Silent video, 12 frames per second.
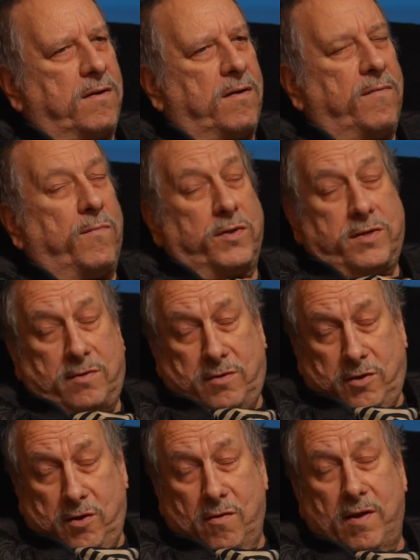on what
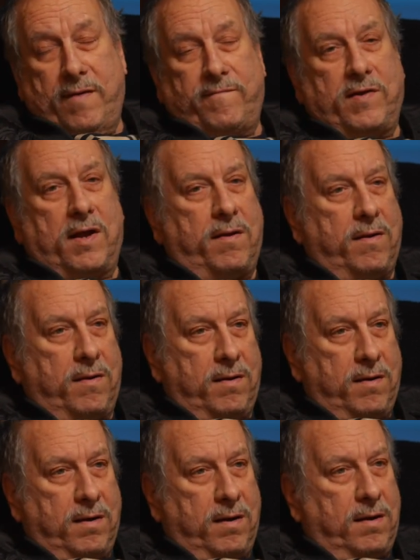you have done
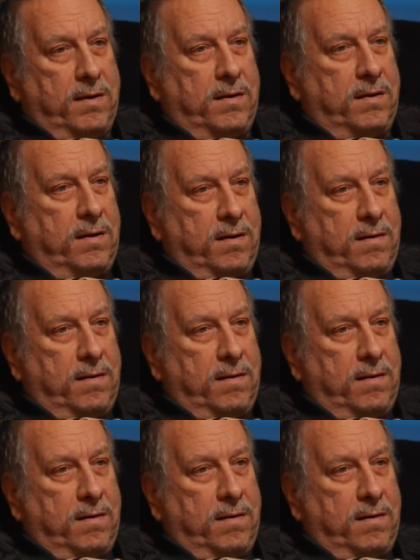in